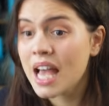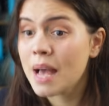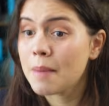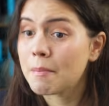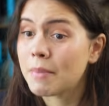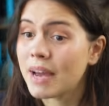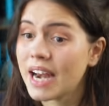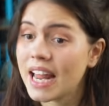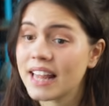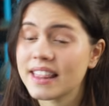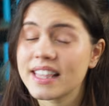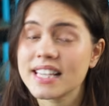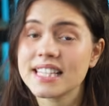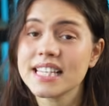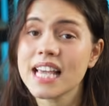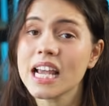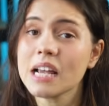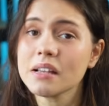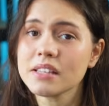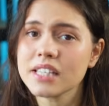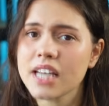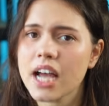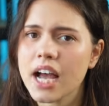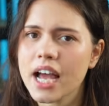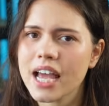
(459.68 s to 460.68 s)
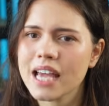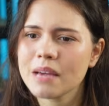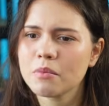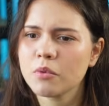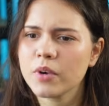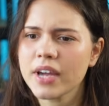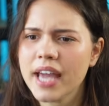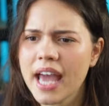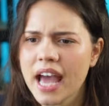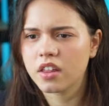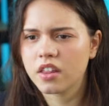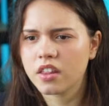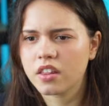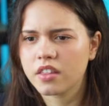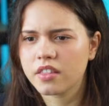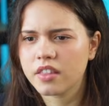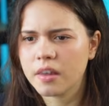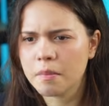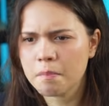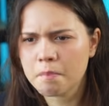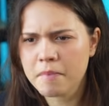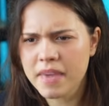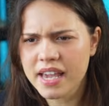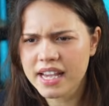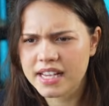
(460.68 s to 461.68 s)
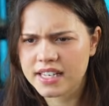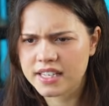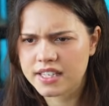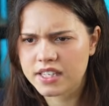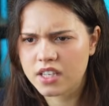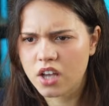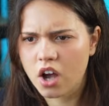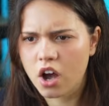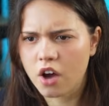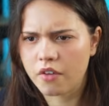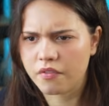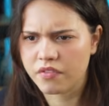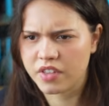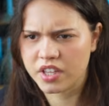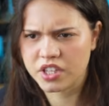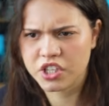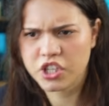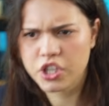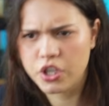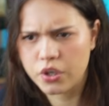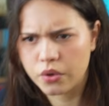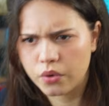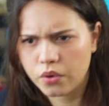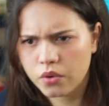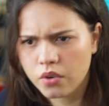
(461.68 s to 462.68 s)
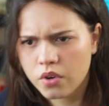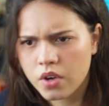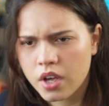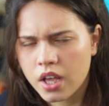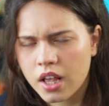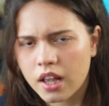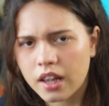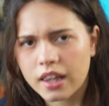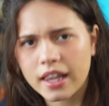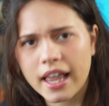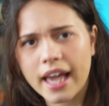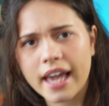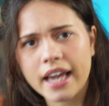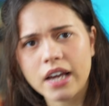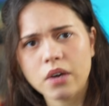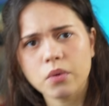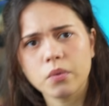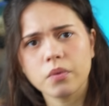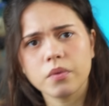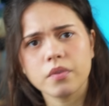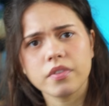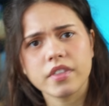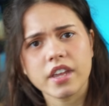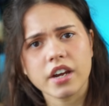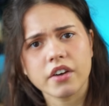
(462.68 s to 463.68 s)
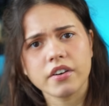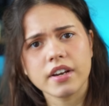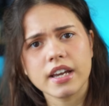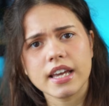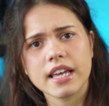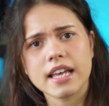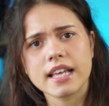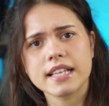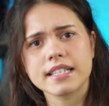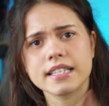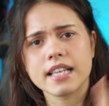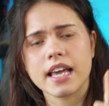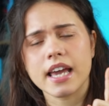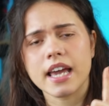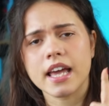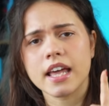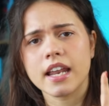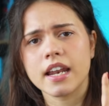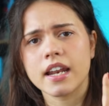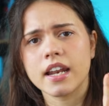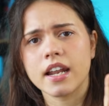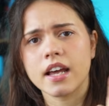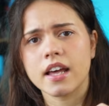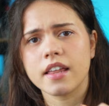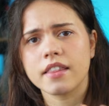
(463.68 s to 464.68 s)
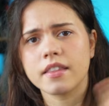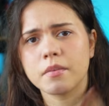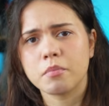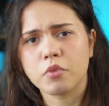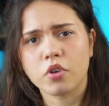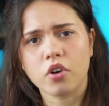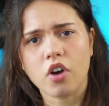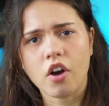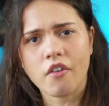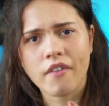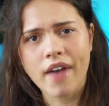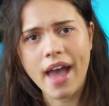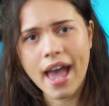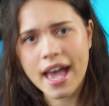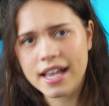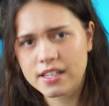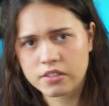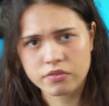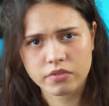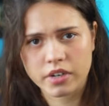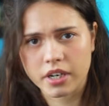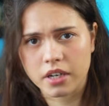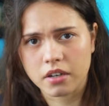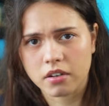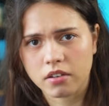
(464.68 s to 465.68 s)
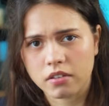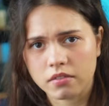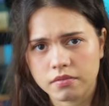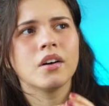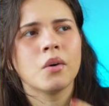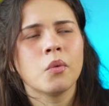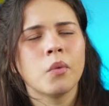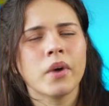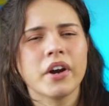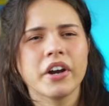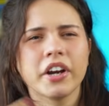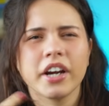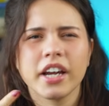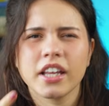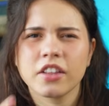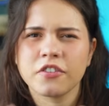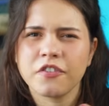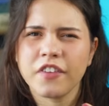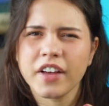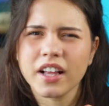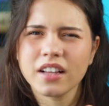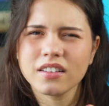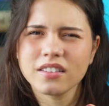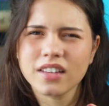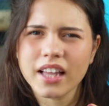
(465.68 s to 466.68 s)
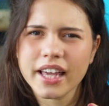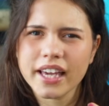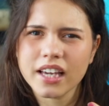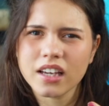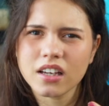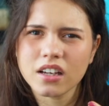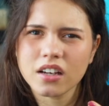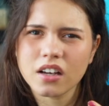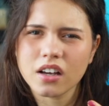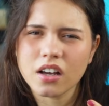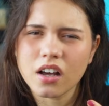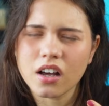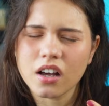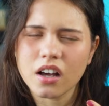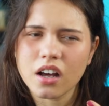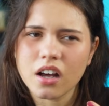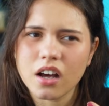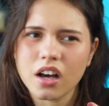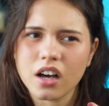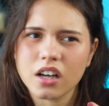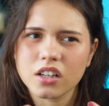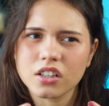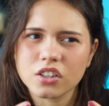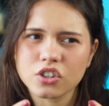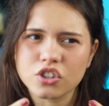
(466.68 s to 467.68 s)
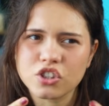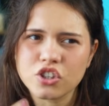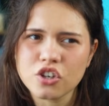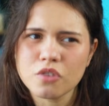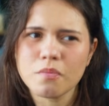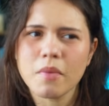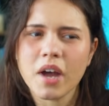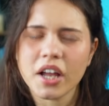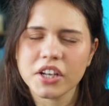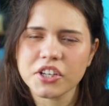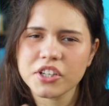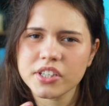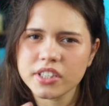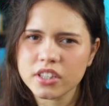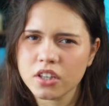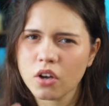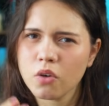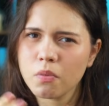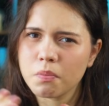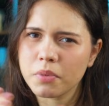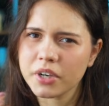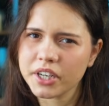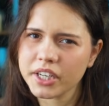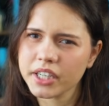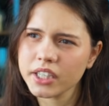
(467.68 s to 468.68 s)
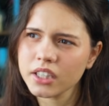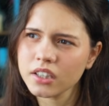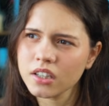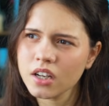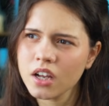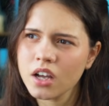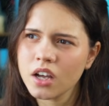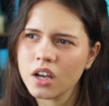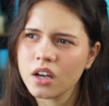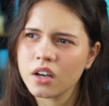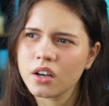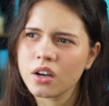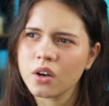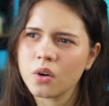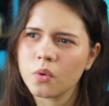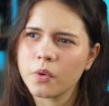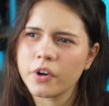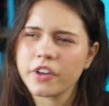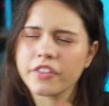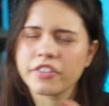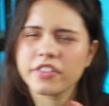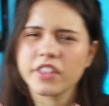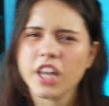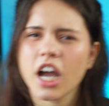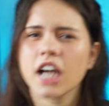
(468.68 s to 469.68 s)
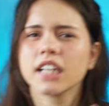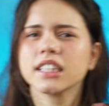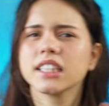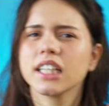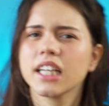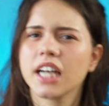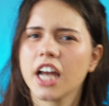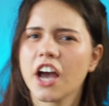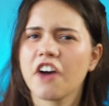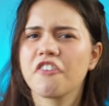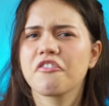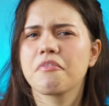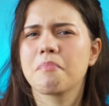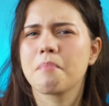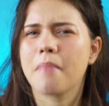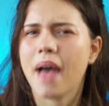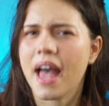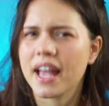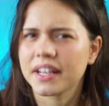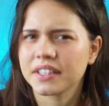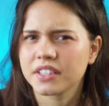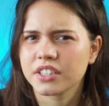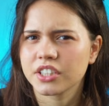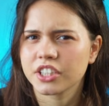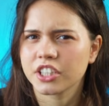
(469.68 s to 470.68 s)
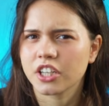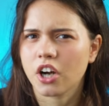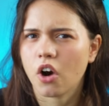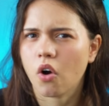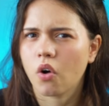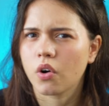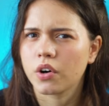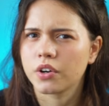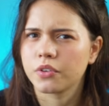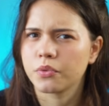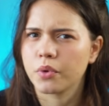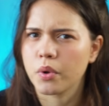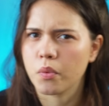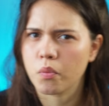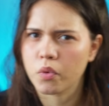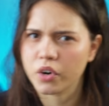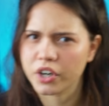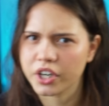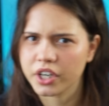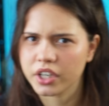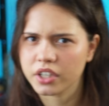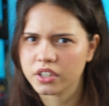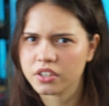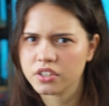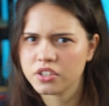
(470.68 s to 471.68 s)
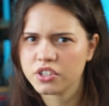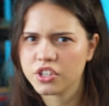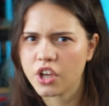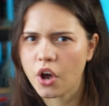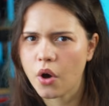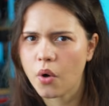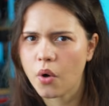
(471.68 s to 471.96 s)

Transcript: at the same time, we have the mix of the two, like there is in the Book of Azrael, where it felt like too much slow burn with not enough banter or reward. So